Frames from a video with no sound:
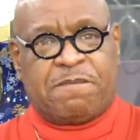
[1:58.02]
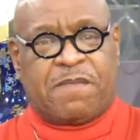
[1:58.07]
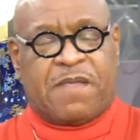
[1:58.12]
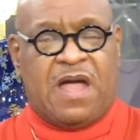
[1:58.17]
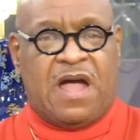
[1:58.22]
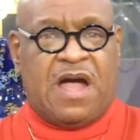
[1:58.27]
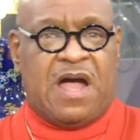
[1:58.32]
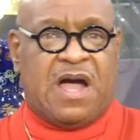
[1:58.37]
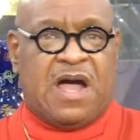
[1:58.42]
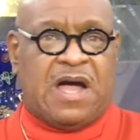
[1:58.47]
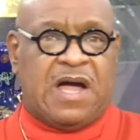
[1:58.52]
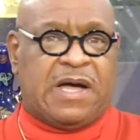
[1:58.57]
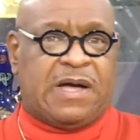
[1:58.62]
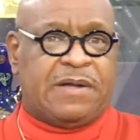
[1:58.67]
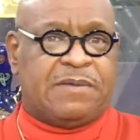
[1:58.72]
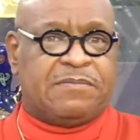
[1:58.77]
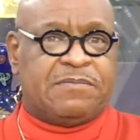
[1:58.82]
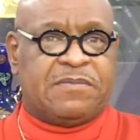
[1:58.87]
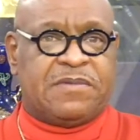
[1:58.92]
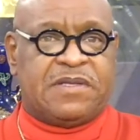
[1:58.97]

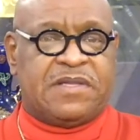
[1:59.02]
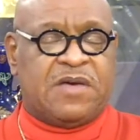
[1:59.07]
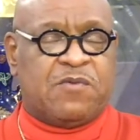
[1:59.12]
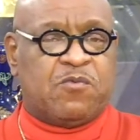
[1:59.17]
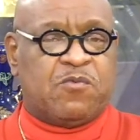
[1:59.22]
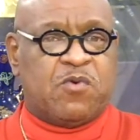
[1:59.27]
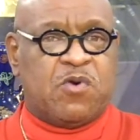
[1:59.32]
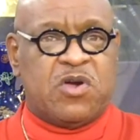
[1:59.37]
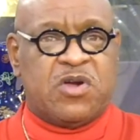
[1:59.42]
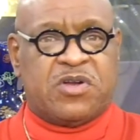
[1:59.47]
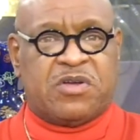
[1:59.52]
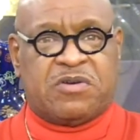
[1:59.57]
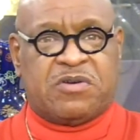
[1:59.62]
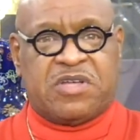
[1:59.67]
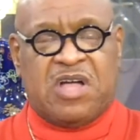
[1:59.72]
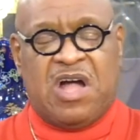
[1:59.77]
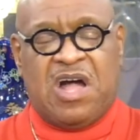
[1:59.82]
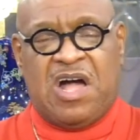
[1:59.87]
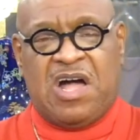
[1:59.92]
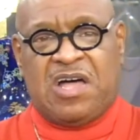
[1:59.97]
Uh, the Word
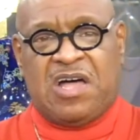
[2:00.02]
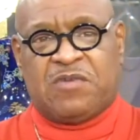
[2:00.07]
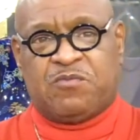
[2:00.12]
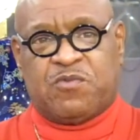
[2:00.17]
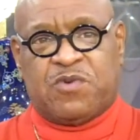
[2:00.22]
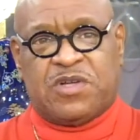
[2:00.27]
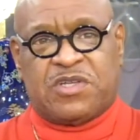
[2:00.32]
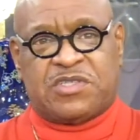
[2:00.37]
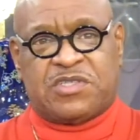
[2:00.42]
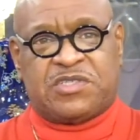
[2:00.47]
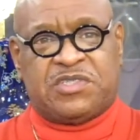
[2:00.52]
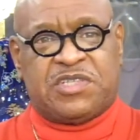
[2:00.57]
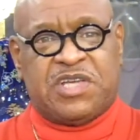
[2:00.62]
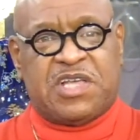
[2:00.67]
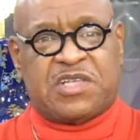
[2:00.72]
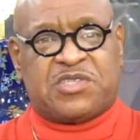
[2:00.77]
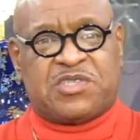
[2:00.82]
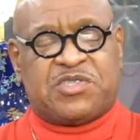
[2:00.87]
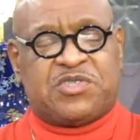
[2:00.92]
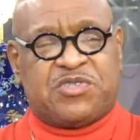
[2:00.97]
of God was
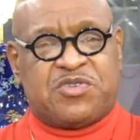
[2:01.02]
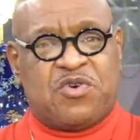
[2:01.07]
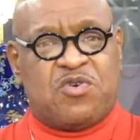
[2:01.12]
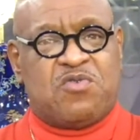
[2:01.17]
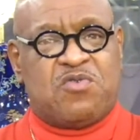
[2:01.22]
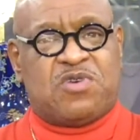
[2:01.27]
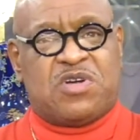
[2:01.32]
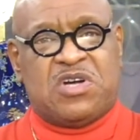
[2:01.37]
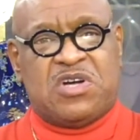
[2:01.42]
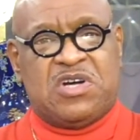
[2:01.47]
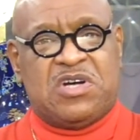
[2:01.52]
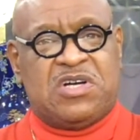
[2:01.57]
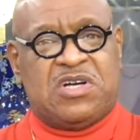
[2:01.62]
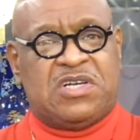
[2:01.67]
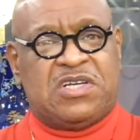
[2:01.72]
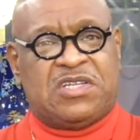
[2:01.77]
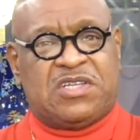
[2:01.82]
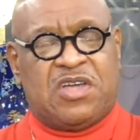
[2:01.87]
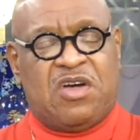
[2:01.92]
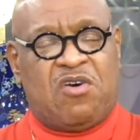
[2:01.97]
just so
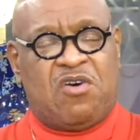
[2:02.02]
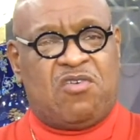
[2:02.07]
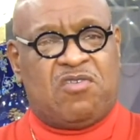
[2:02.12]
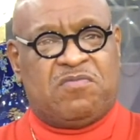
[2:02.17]
good on